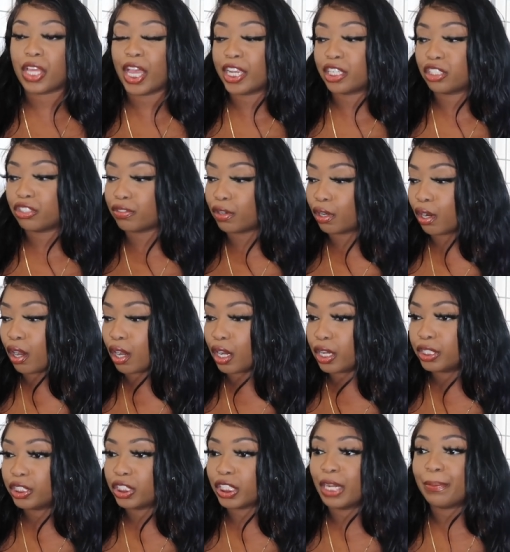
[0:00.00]
extra
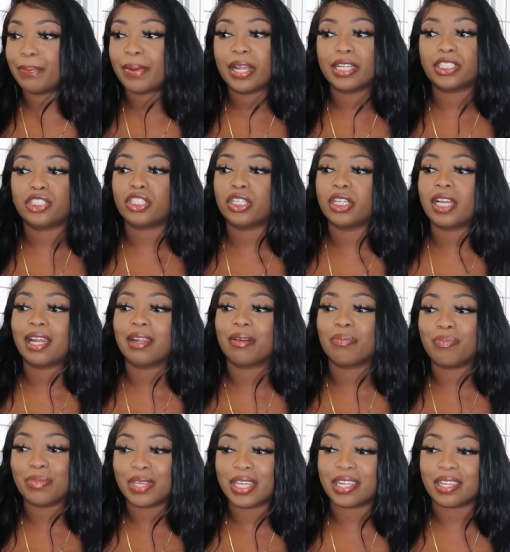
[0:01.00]
large i probably should have got a
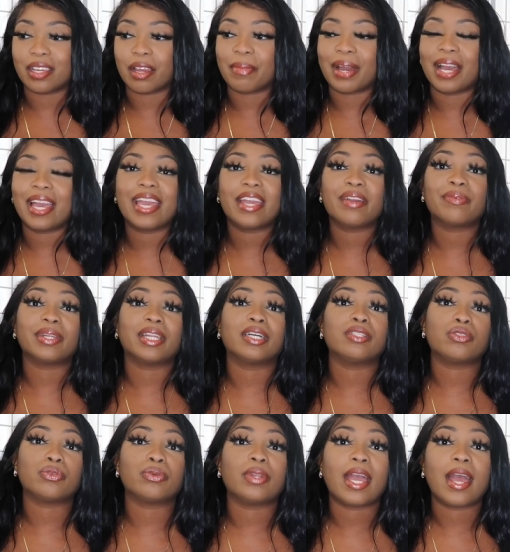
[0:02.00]
medium i hate when i
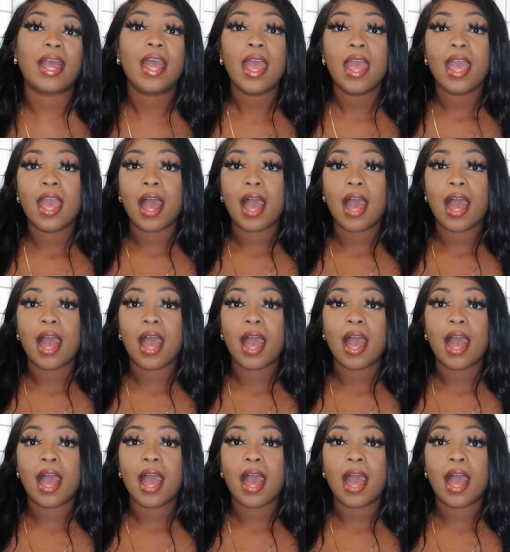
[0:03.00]
do that